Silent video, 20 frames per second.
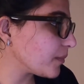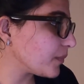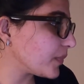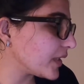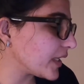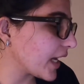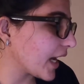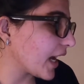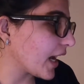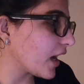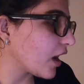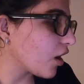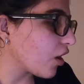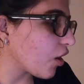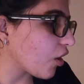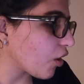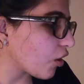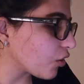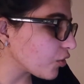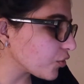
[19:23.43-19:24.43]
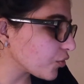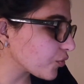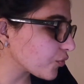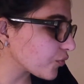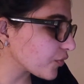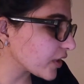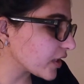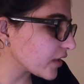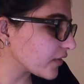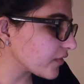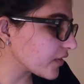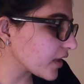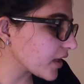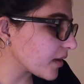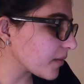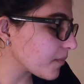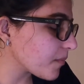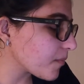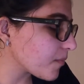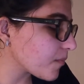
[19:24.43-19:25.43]
But yeah, all 3 of
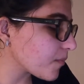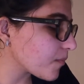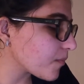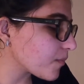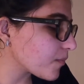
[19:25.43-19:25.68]
them